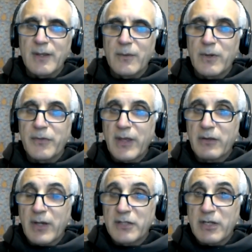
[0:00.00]
Well,
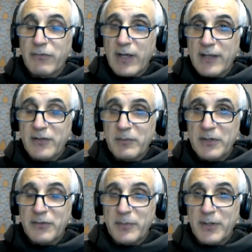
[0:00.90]
thank you, AJ, for asking me
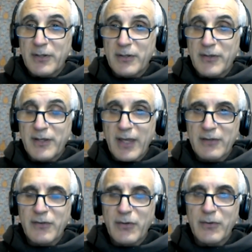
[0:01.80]
to be the
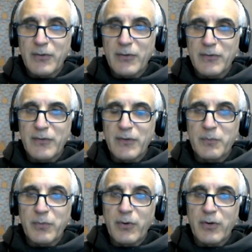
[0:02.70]
guest host in this
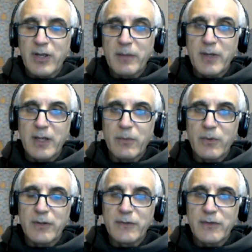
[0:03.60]
program. It
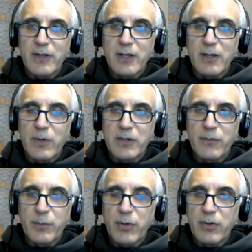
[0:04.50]
was a wonderful
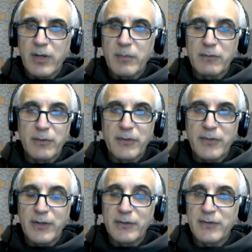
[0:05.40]
program. I've learned
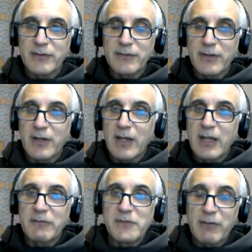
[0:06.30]
things that I have
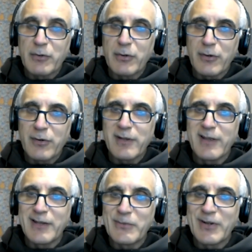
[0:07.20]
never heard
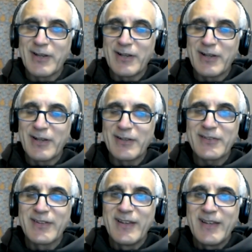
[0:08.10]
anywhere else.